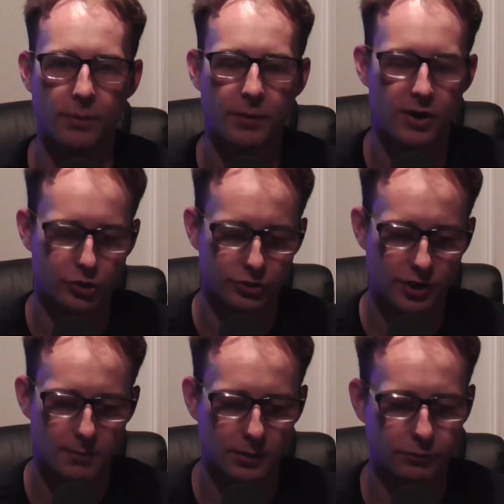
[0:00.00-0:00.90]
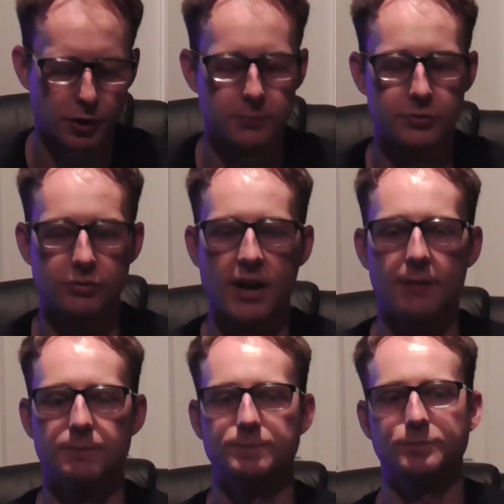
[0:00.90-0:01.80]
the pressure is coming from. So
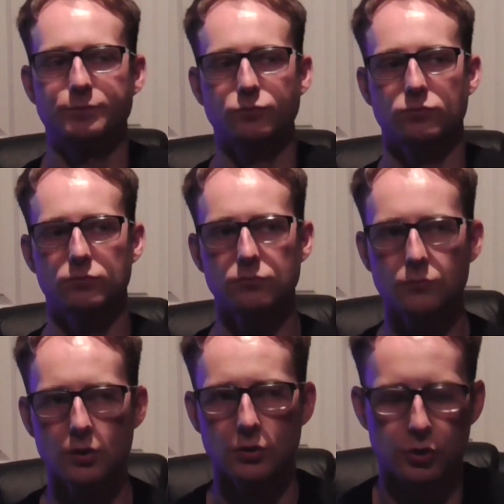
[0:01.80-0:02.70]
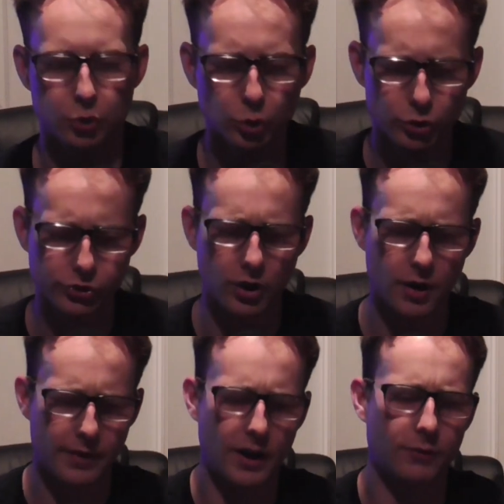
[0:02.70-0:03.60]
yeah, the tools are
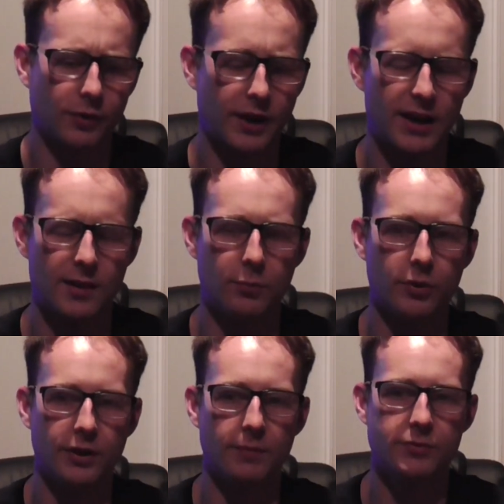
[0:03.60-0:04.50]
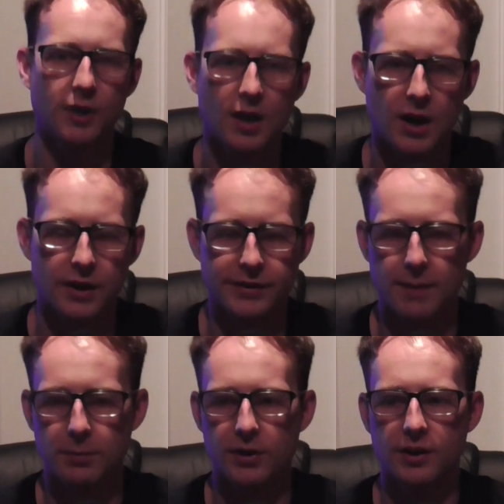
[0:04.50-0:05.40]
all there for Caleb Williams. He's
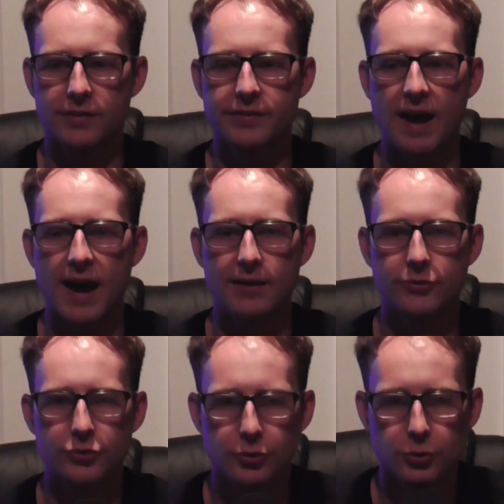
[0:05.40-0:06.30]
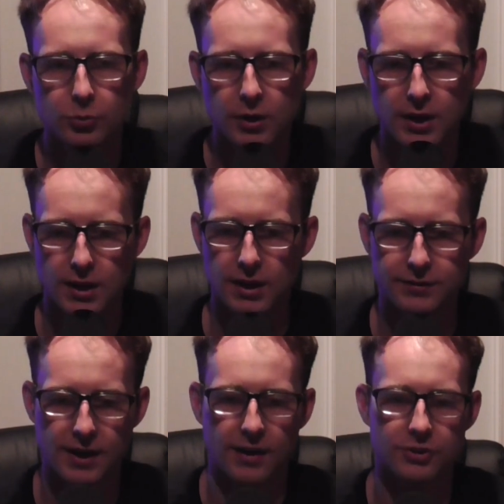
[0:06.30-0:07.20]
got pretty good size too.
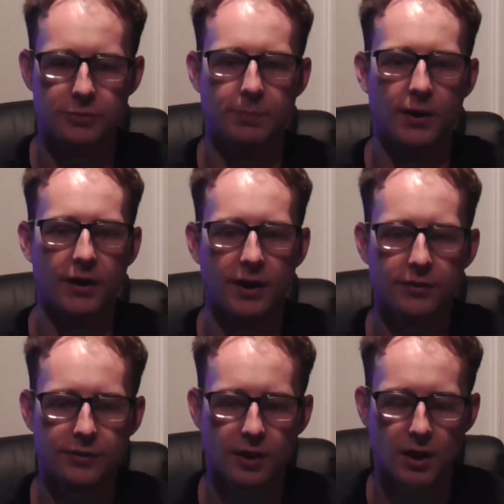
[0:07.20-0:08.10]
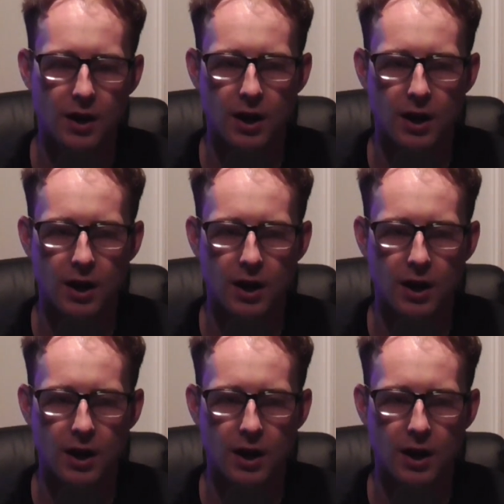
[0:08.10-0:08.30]
He's got experience.